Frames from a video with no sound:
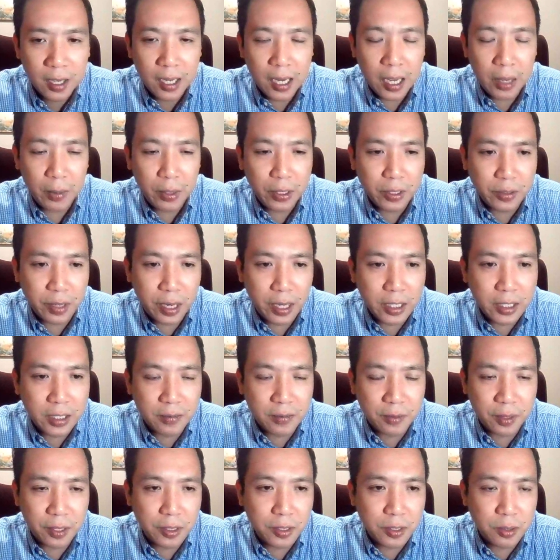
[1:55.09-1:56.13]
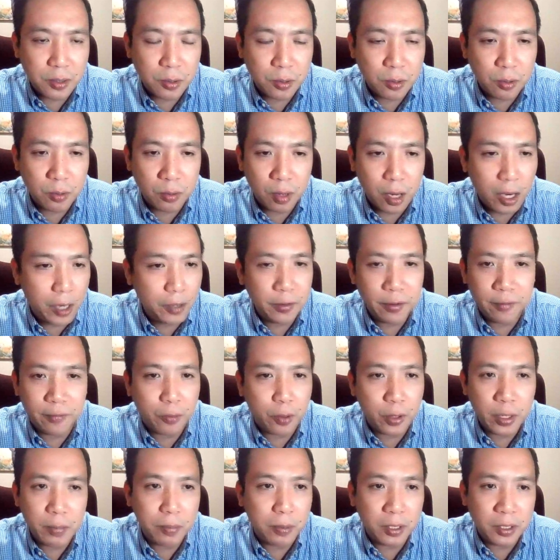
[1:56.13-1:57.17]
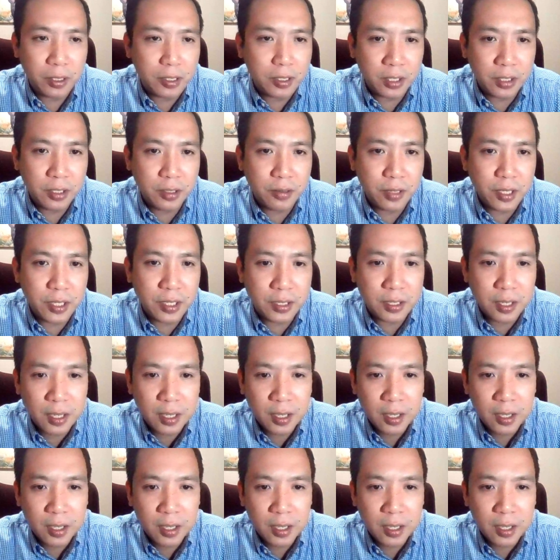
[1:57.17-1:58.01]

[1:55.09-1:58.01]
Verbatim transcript: allowing transfers to 140 plus countries,